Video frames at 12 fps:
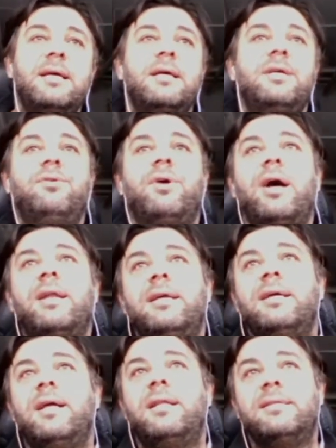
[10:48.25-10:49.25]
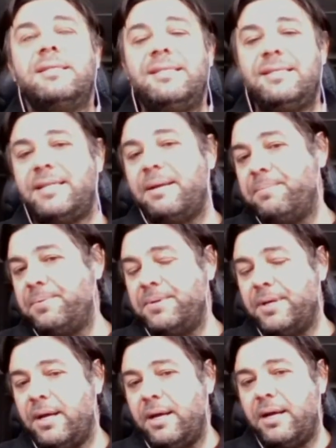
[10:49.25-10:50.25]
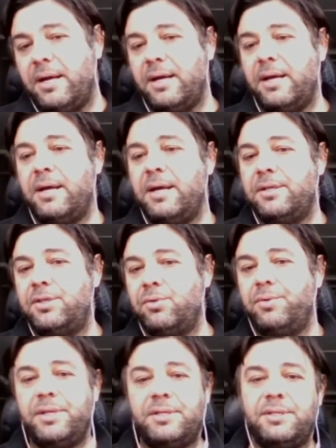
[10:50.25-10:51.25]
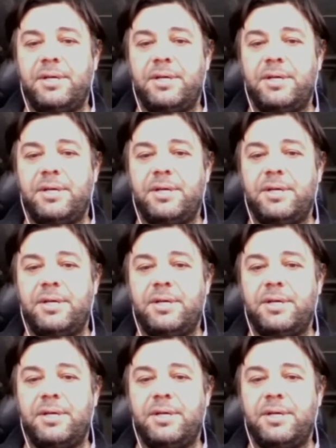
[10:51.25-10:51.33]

another step to it